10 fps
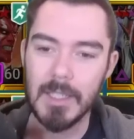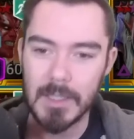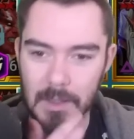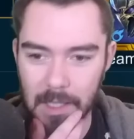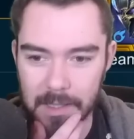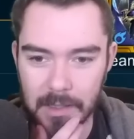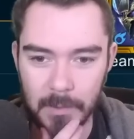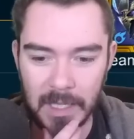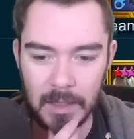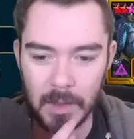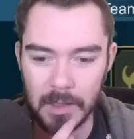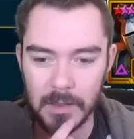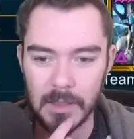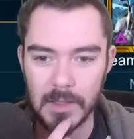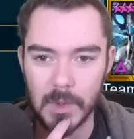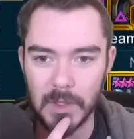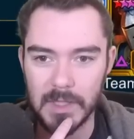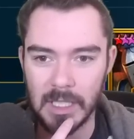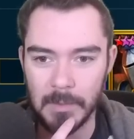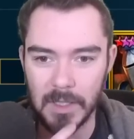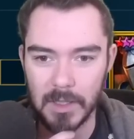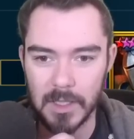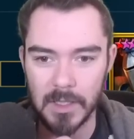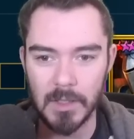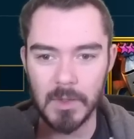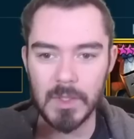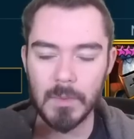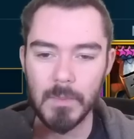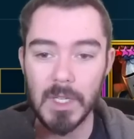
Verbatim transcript: So let's come in. Another sort of team you could use.